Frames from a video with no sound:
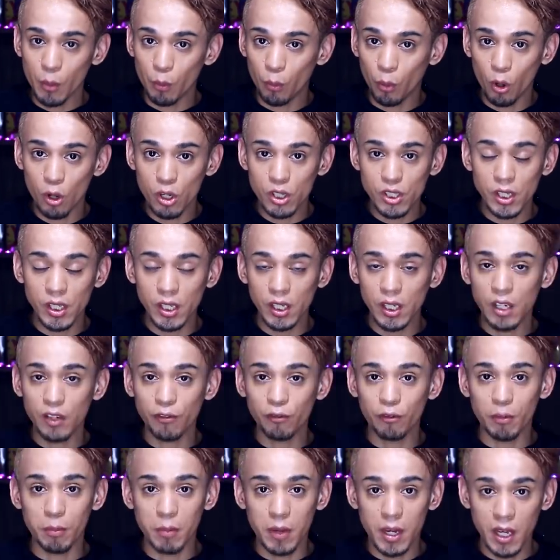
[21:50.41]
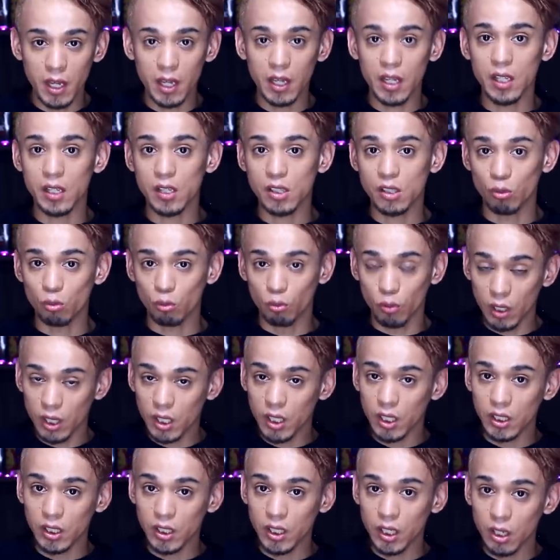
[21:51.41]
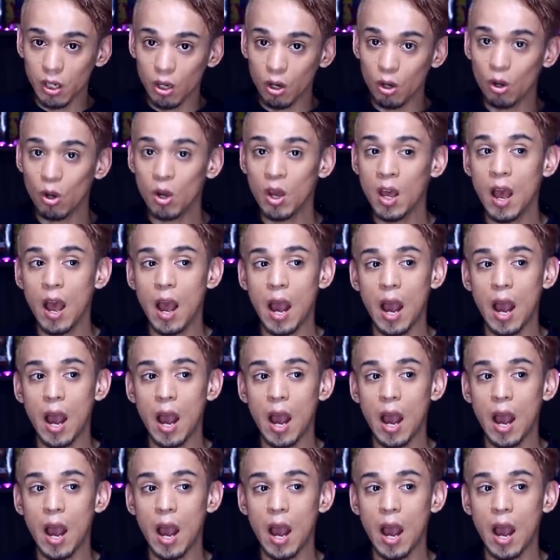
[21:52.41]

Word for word: Personally, for me, it's a really good deal.